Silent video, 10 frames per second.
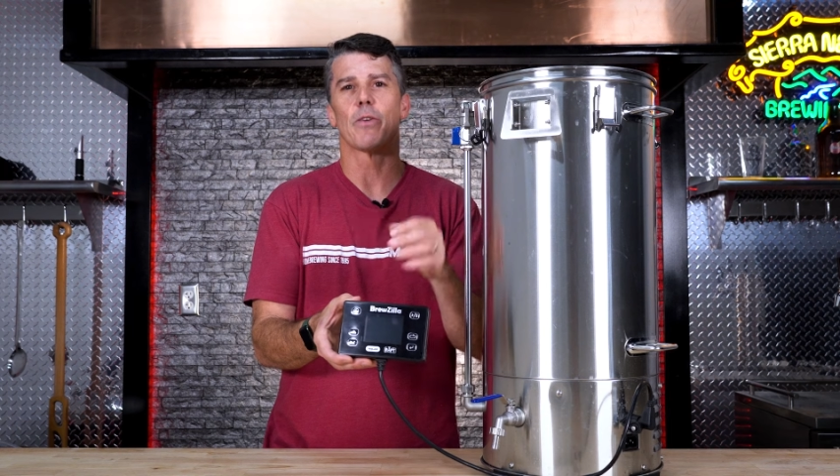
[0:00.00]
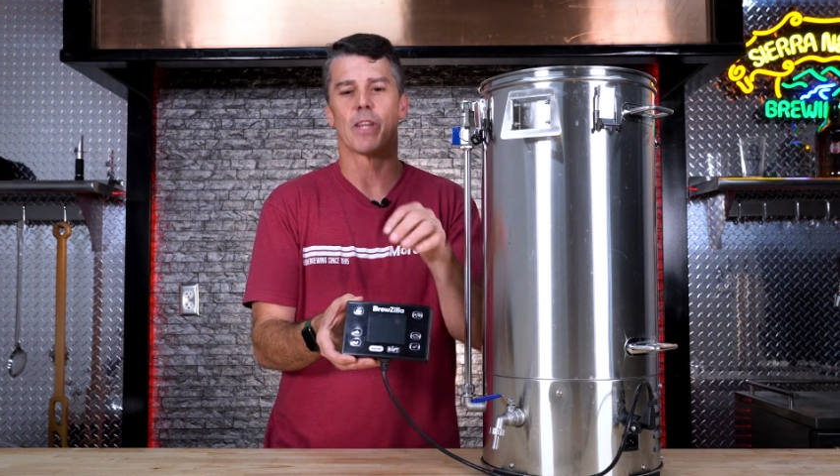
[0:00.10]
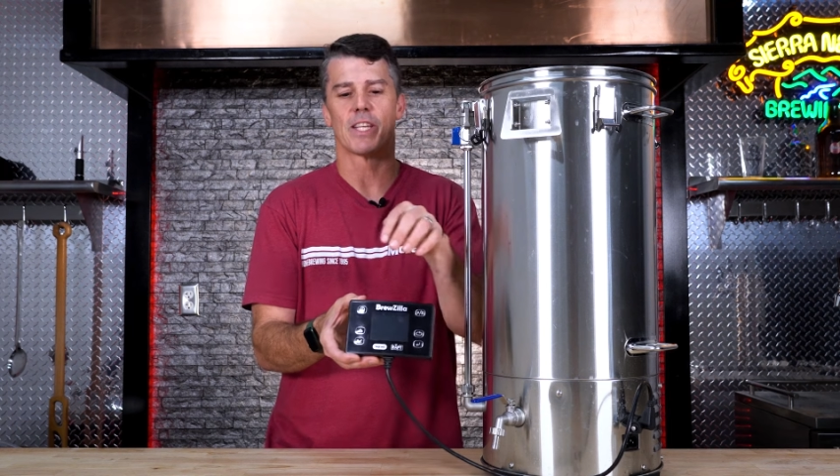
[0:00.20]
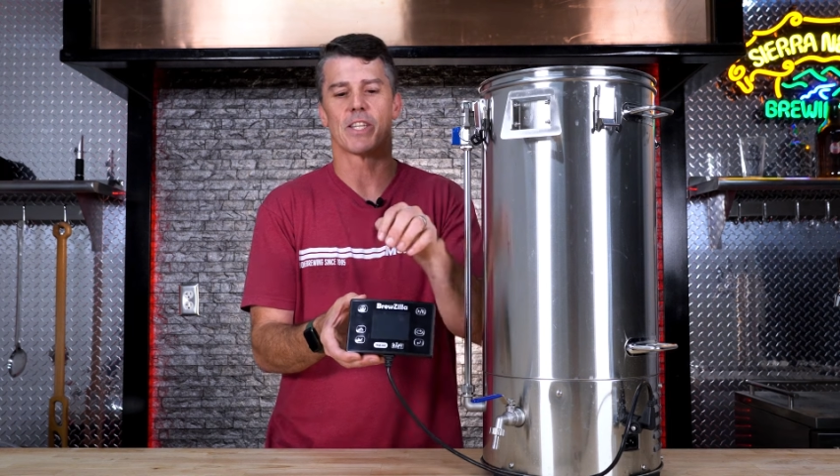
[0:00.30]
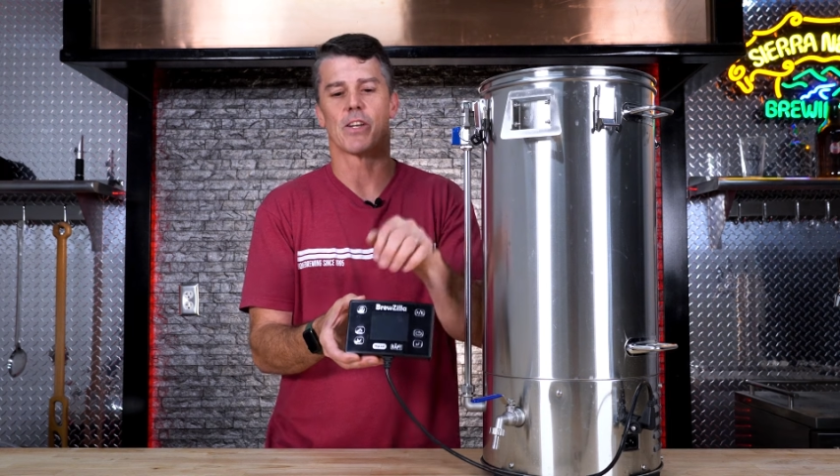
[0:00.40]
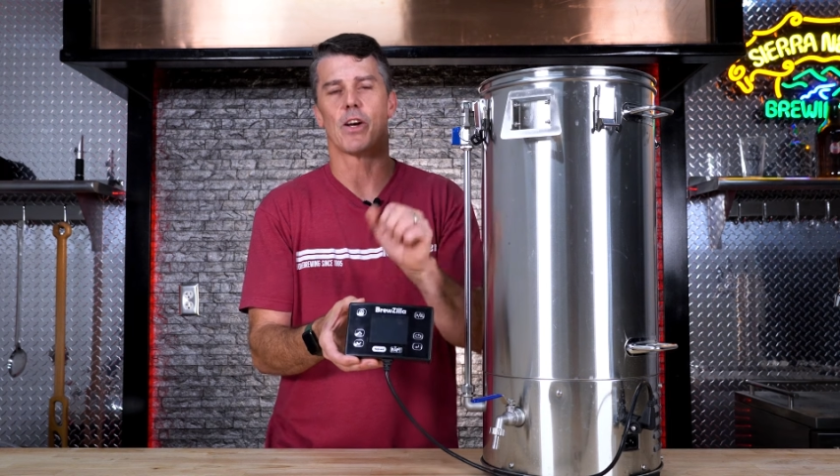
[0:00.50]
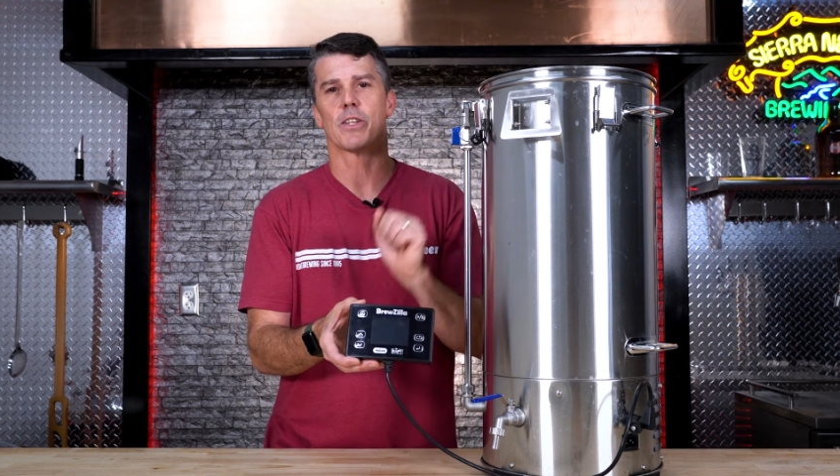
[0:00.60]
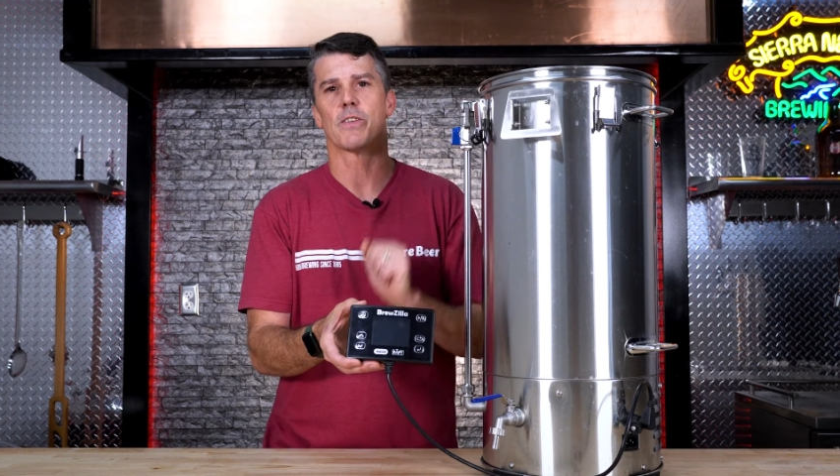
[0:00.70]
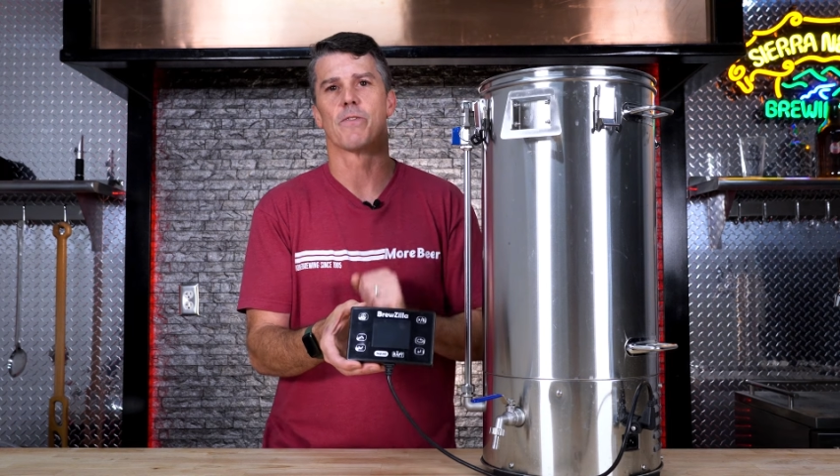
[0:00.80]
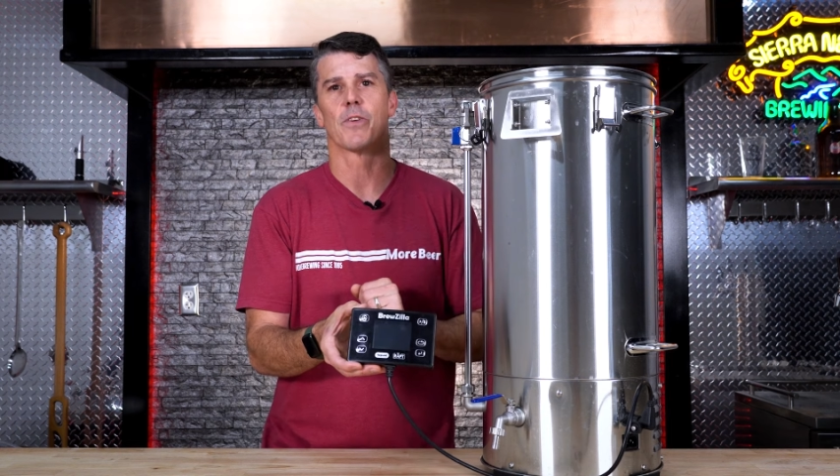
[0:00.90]
only is it
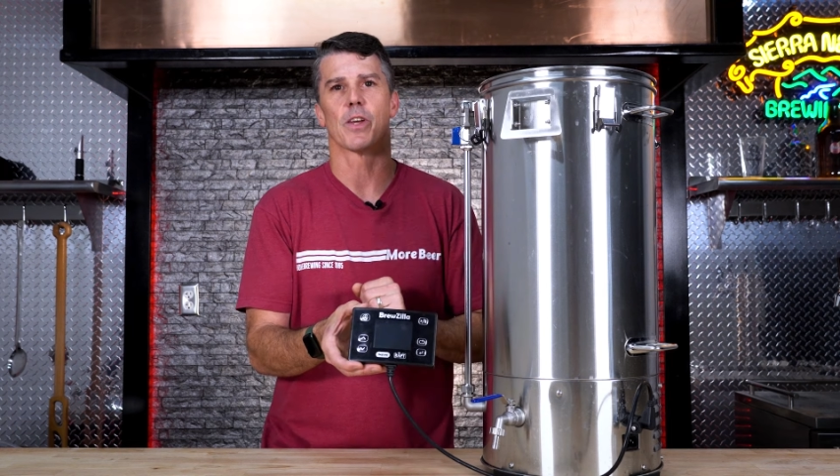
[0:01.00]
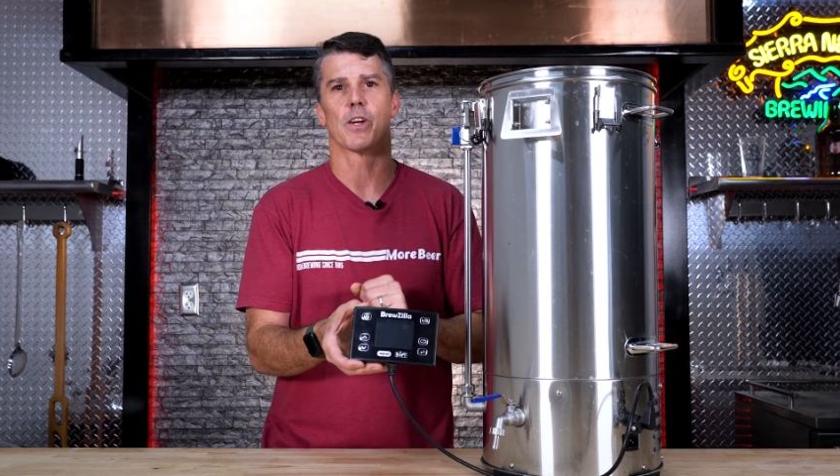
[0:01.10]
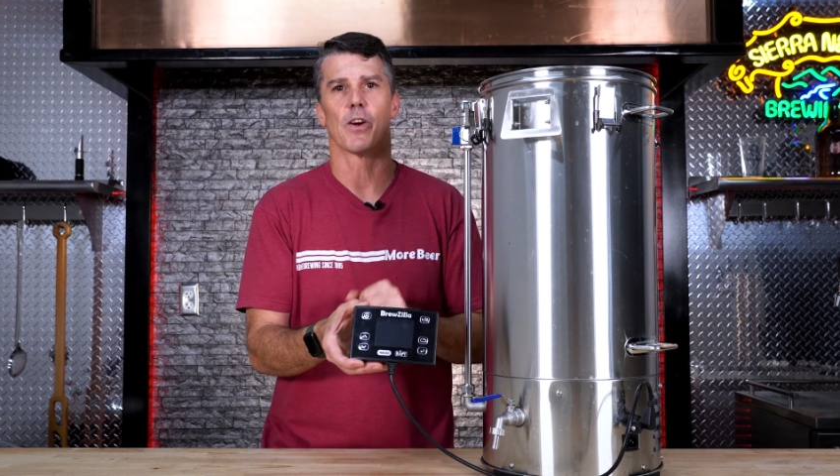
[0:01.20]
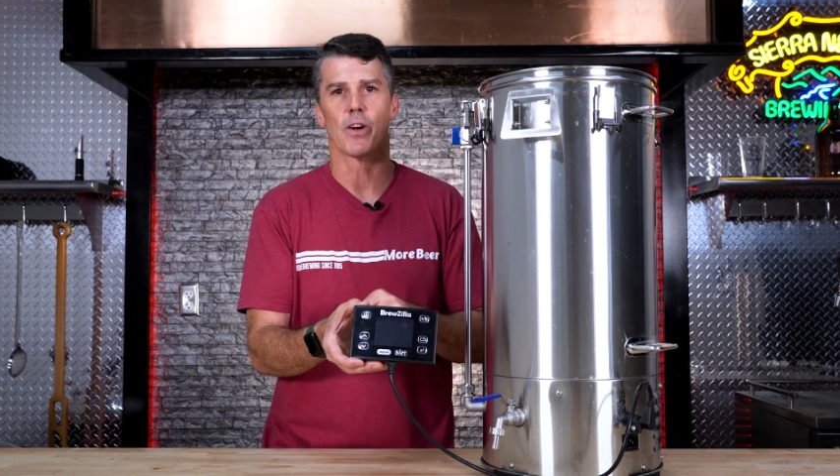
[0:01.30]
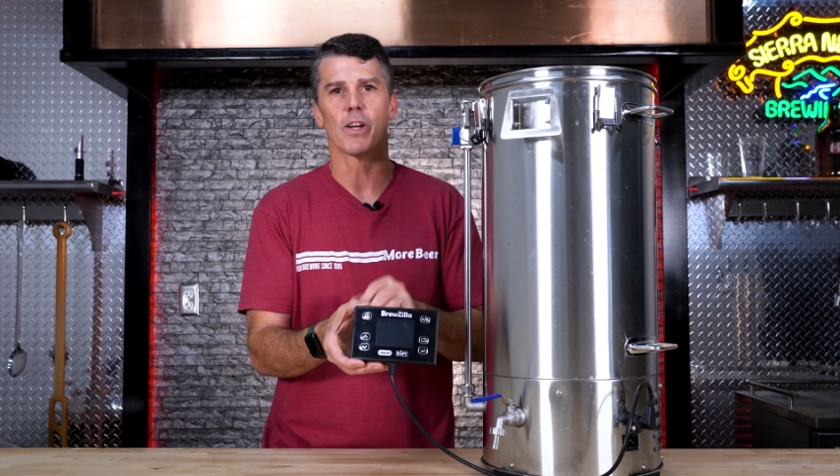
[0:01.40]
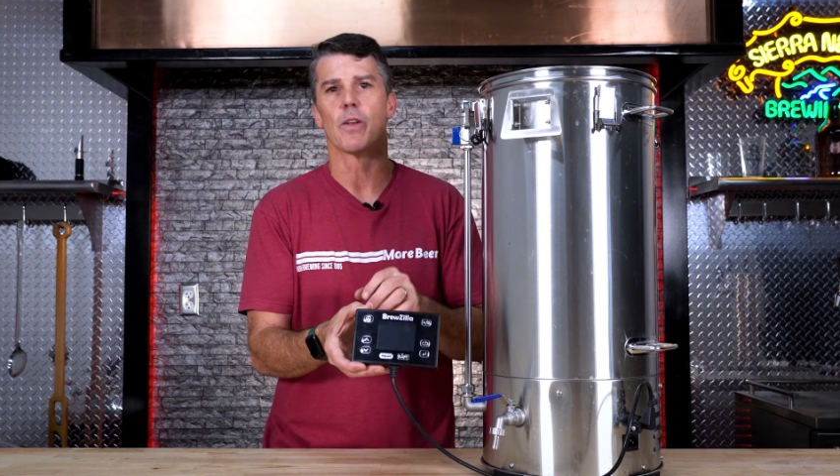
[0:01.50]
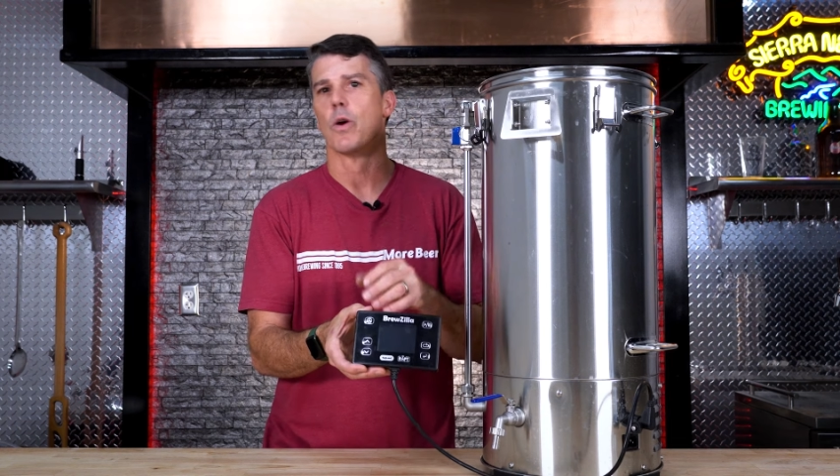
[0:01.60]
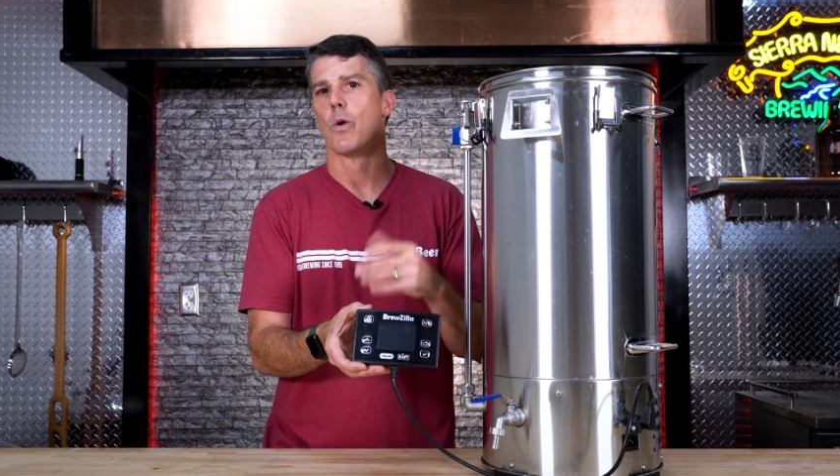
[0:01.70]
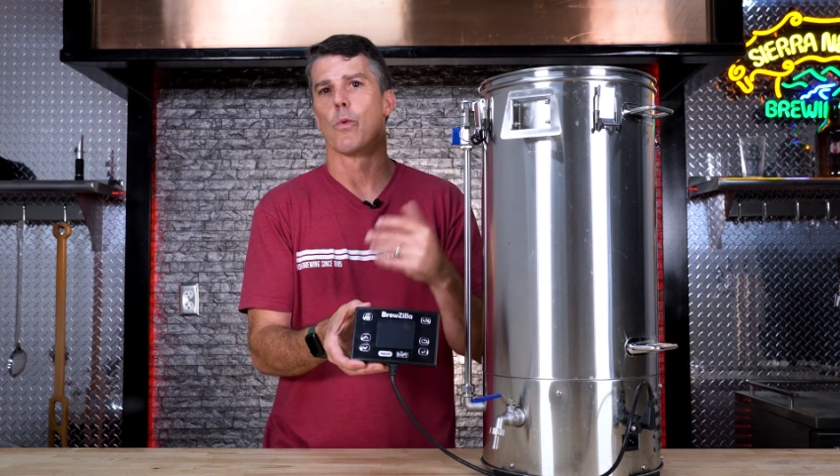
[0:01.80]
awesome for the current,